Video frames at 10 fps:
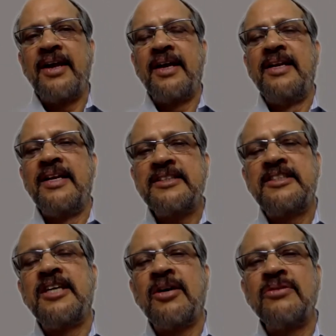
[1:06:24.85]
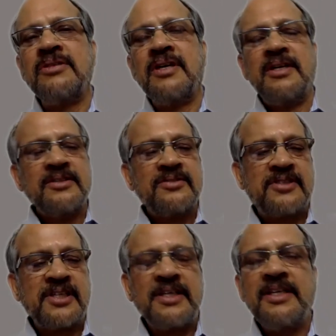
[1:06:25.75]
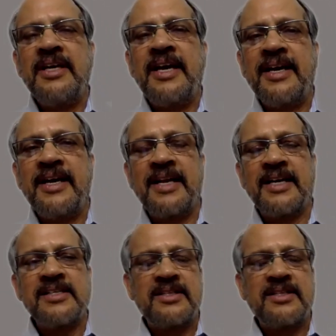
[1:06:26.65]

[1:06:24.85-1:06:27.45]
list down three areas,